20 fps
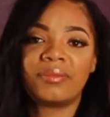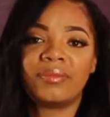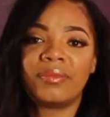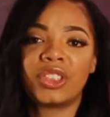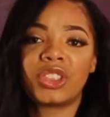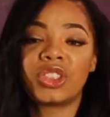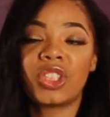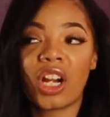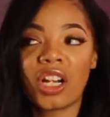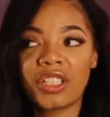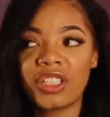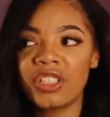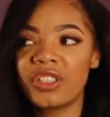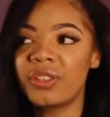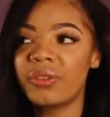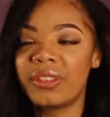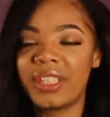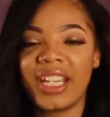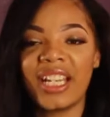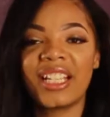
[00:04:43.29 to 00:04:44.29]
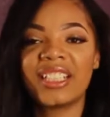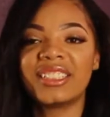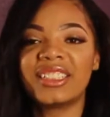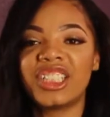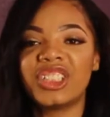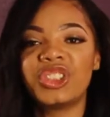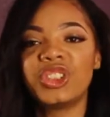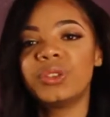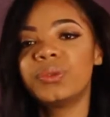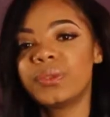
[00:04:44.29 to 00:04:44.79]
Start to do things
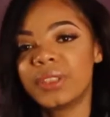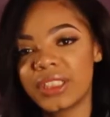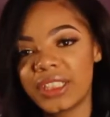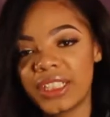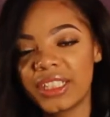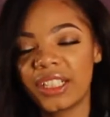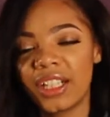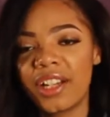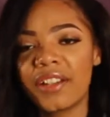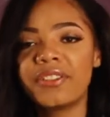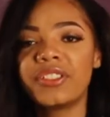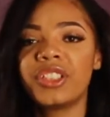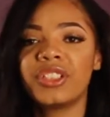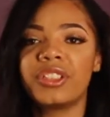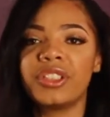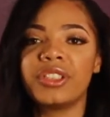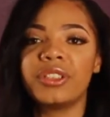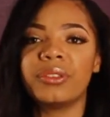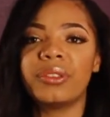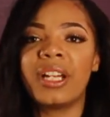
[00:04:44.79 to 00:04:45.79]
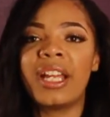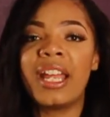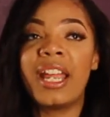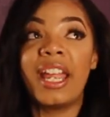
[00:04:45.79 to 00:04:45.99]
that you really love to do.